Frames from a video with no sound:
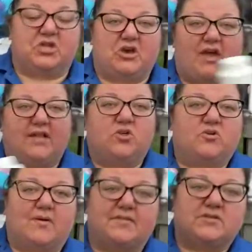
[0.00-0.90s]
go ahead, look
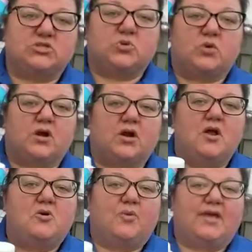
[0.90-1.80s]
around the store.
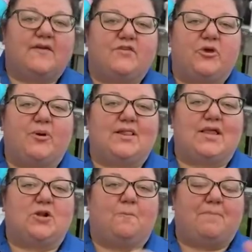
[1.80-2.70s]
We give you a
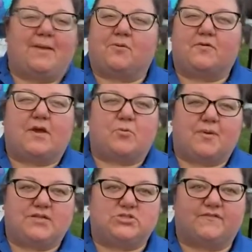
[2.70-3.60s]
little beeper that
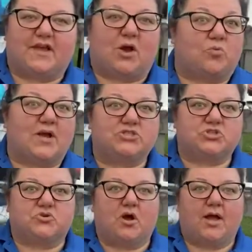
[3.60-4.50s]
reminds you of like a
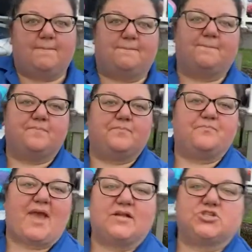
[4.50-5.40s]
restaurant
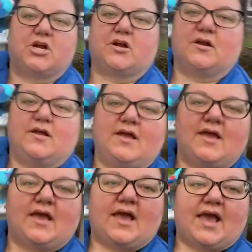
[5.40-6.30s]
pager,
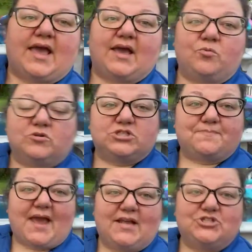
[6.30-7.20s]
and we'll just
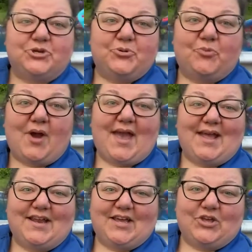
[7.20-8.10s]
page you
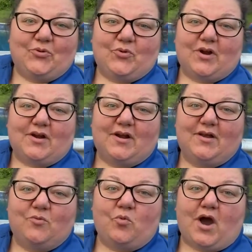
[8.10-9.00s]
when your
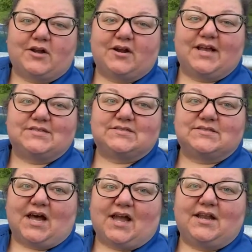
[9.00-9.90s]
water is
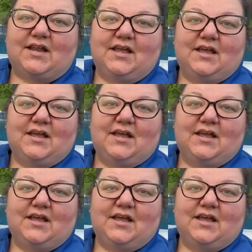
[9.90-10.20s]
done.